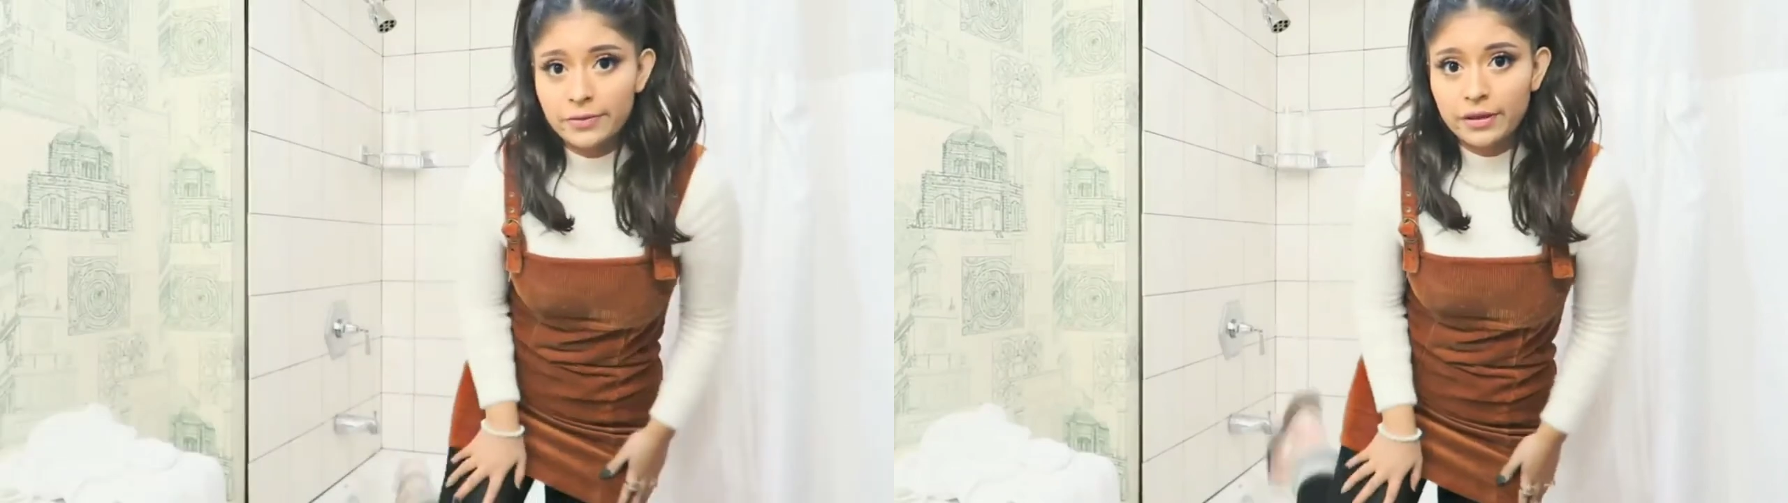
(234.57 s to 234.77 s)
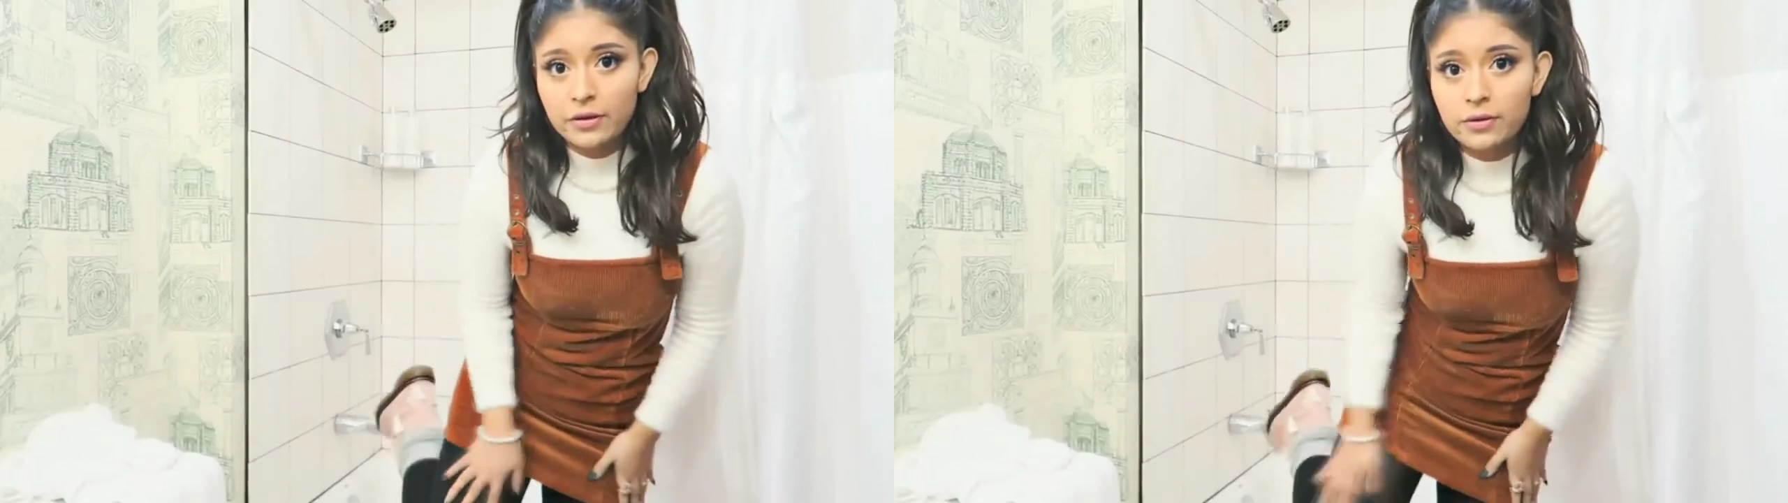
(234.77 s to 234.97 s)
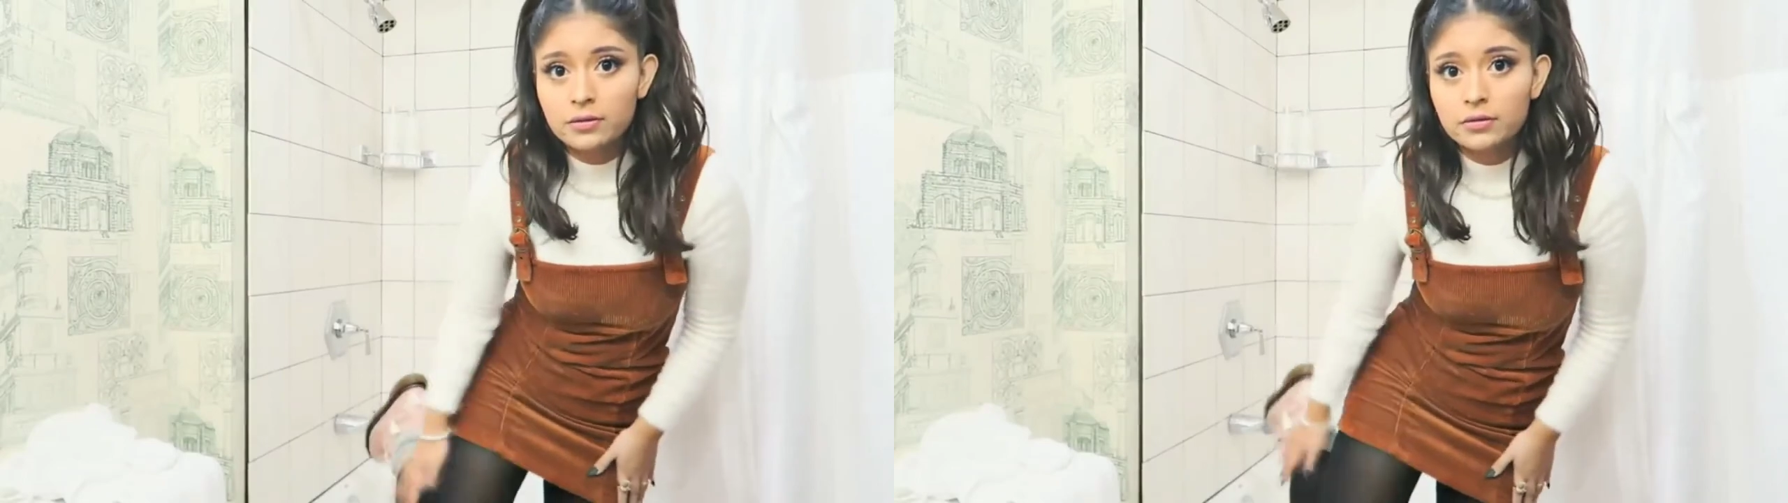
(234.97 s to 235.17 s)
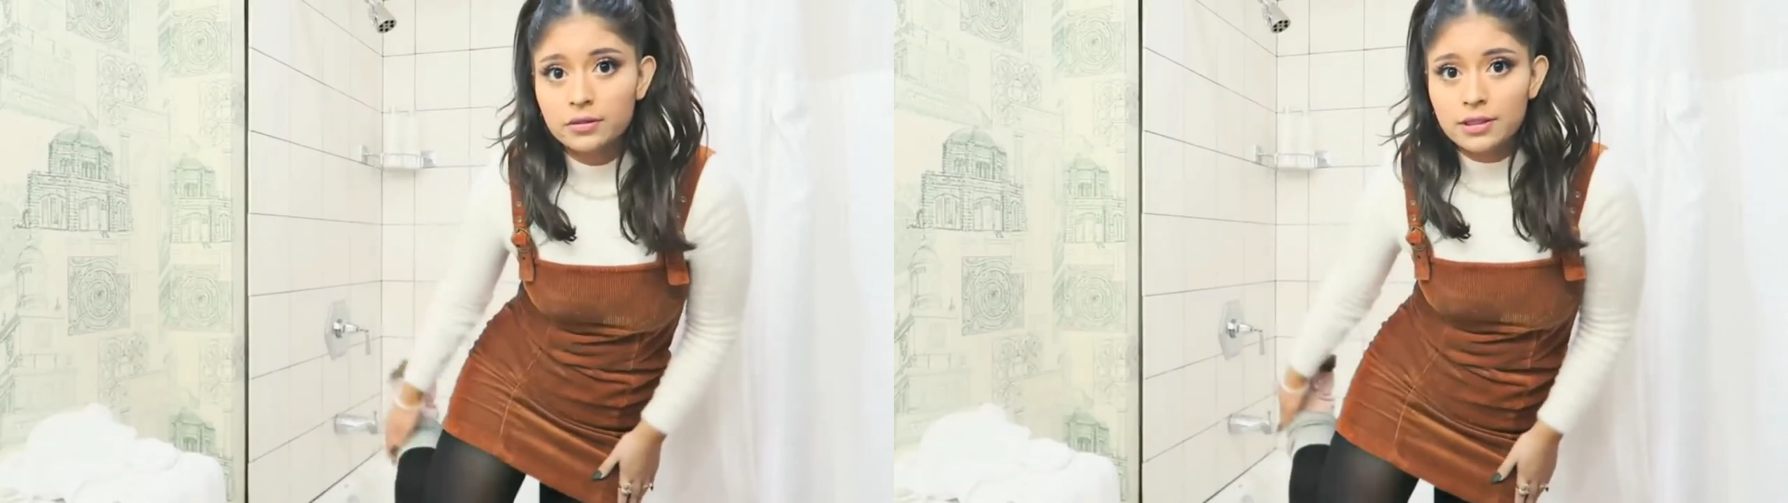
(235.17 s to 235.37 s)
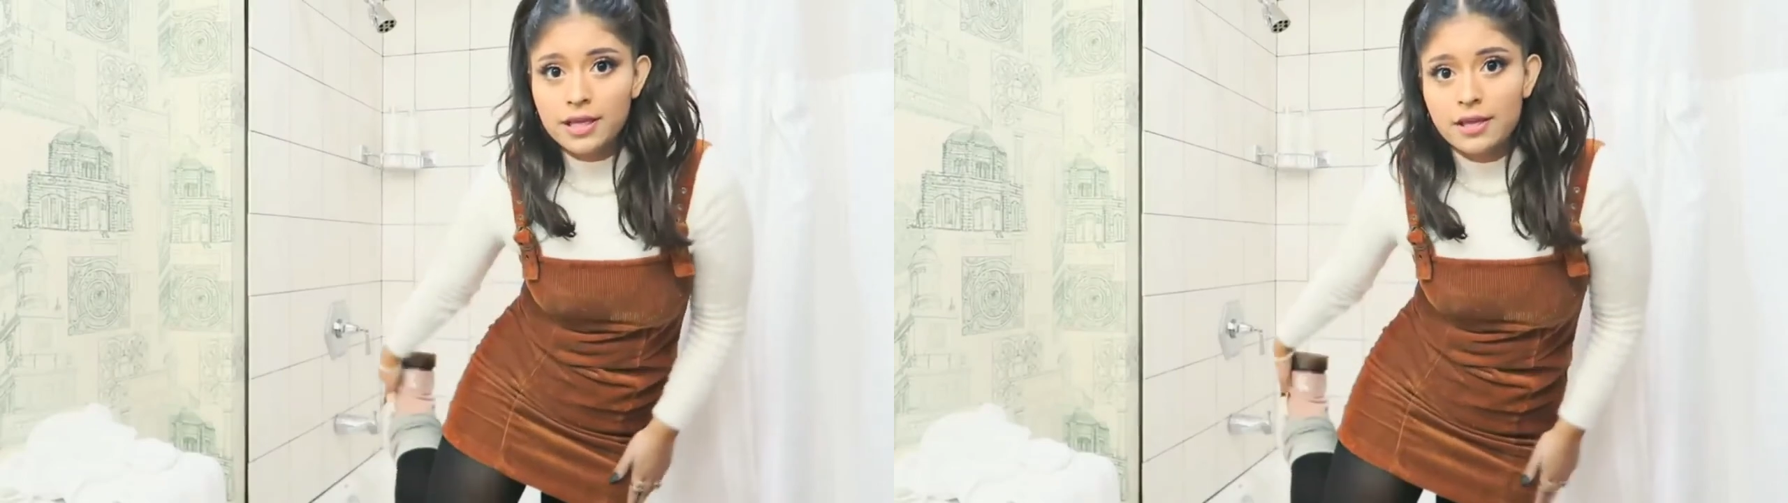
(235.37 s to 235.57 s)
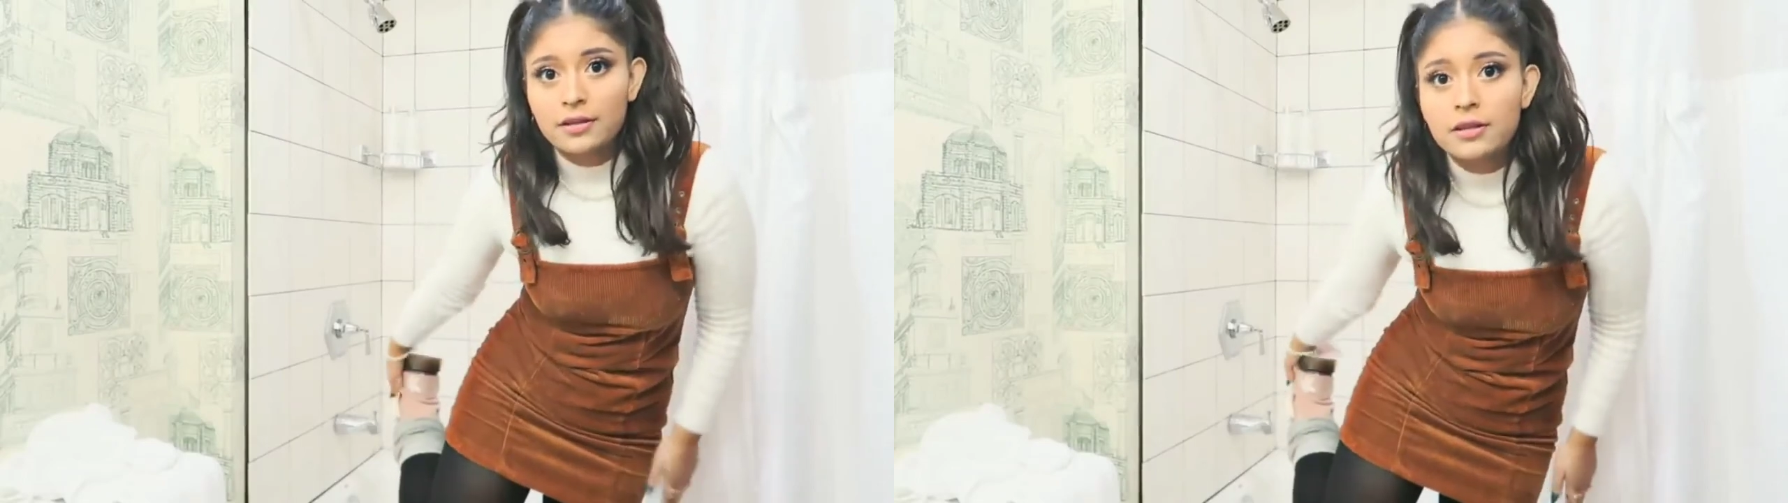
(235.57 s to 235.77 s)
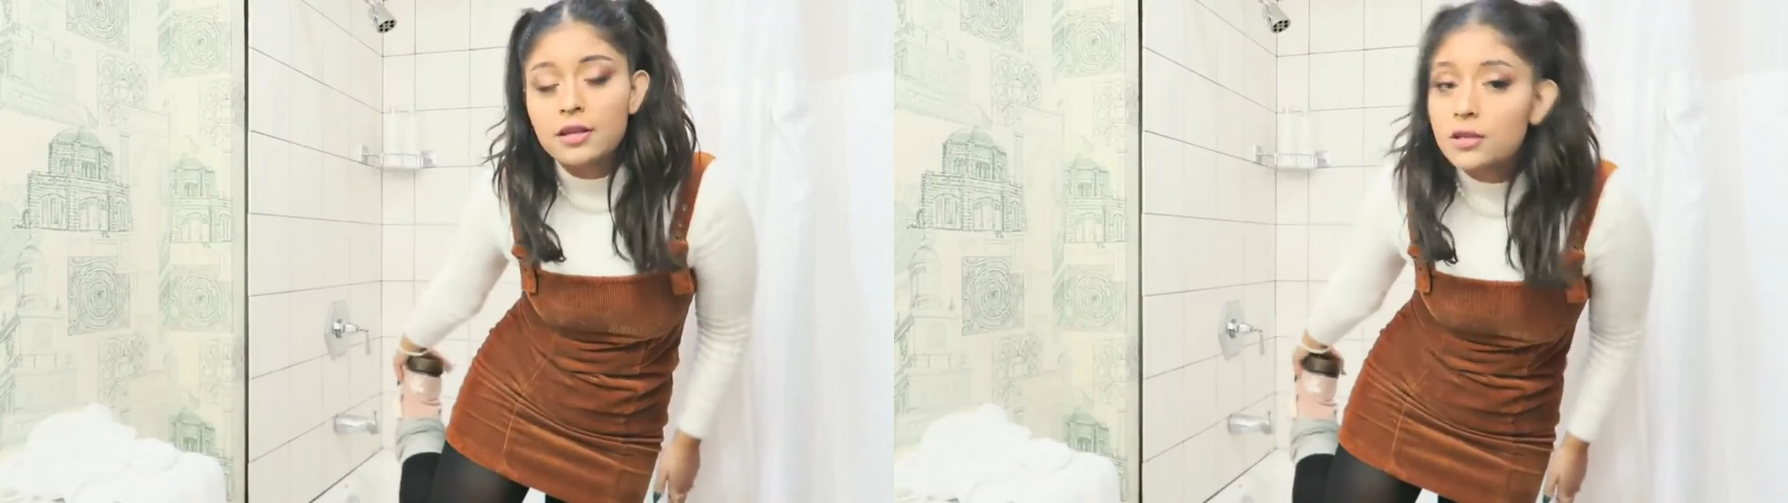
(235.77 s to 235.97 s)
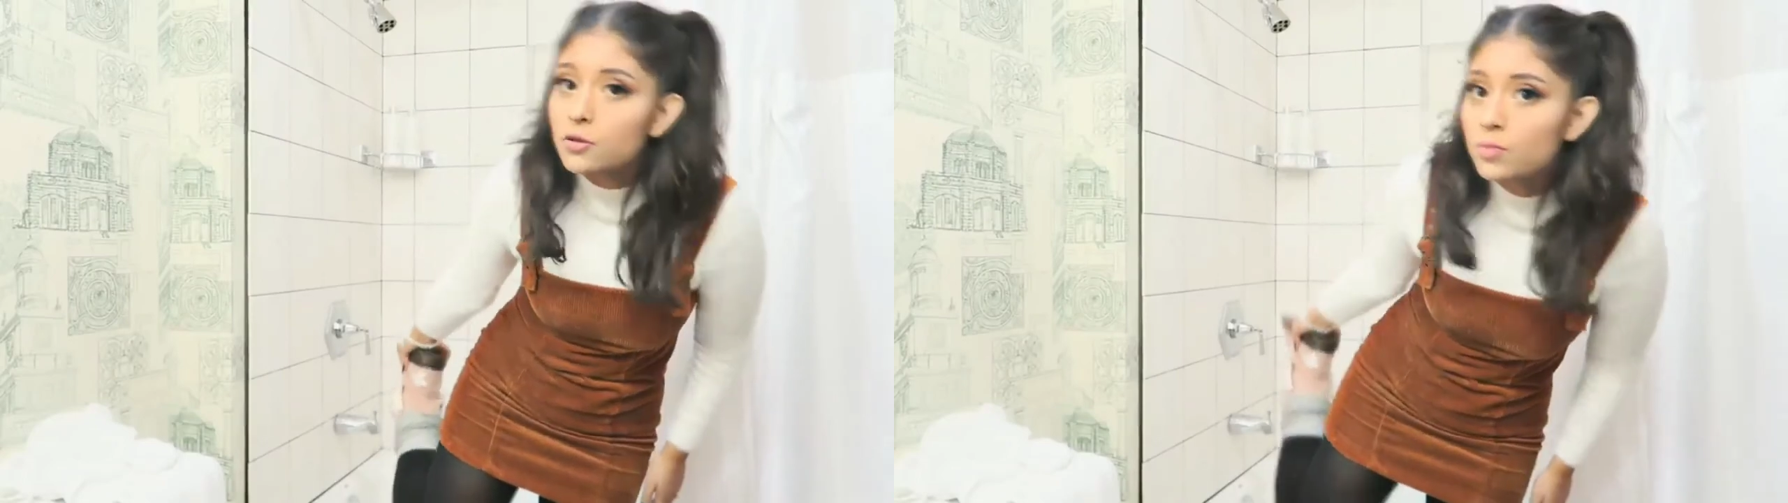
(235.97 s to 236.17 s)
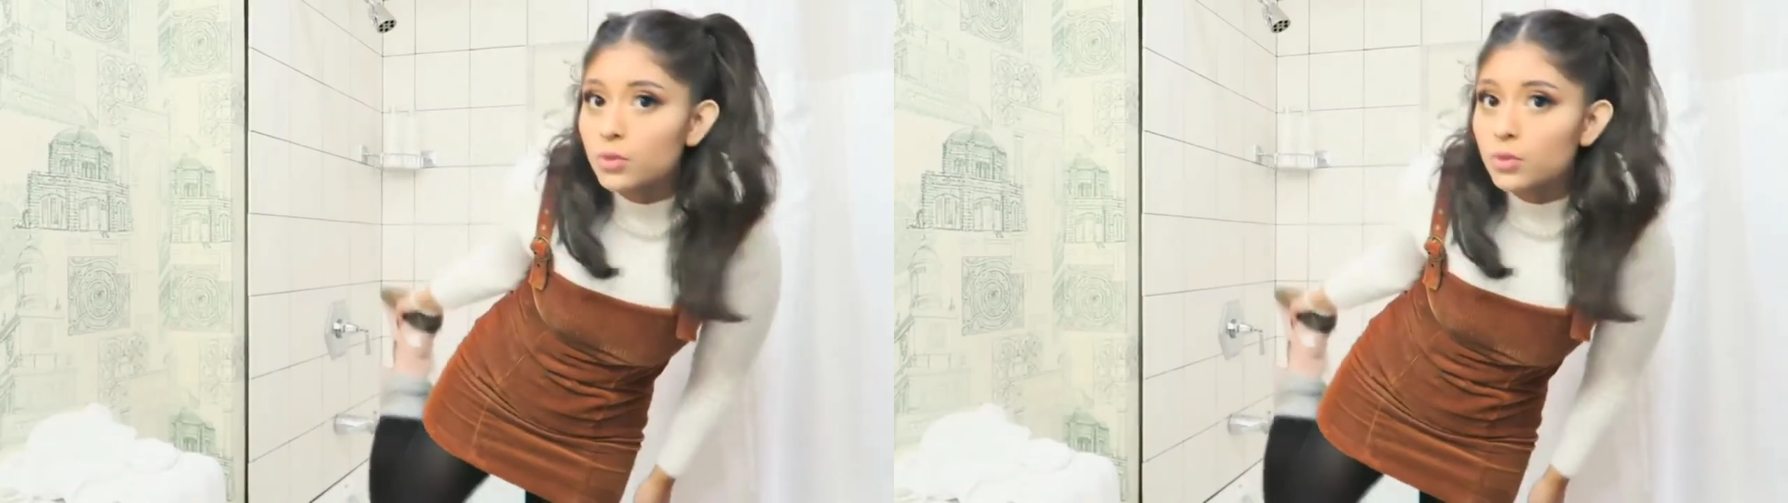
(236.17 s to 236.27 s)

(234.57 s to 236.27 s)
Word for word: What do you guys think? Is Inquisitor